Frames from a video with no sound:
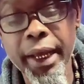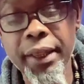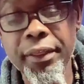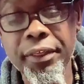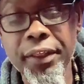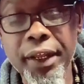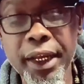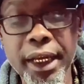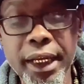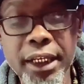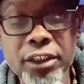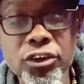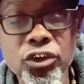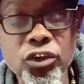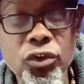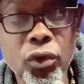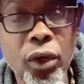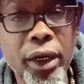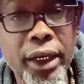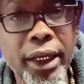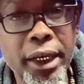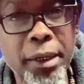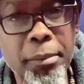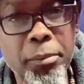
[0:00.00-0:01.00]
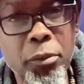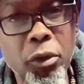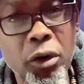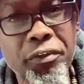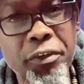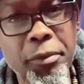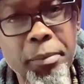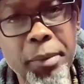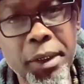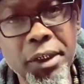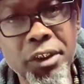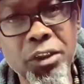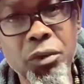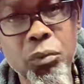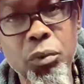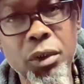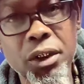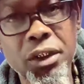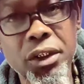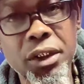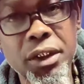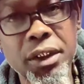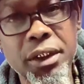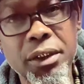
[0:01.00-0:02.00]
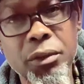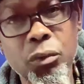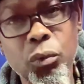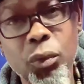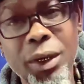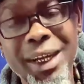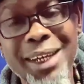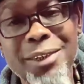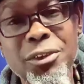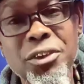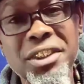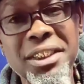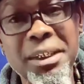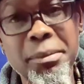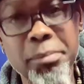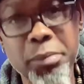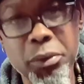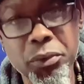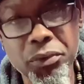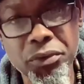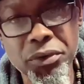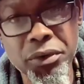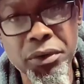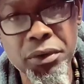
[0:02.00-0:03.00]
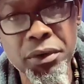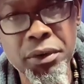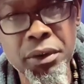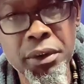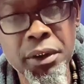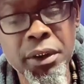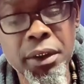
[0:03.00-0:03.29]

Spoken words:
And then start getting more familiar with the weld symbols.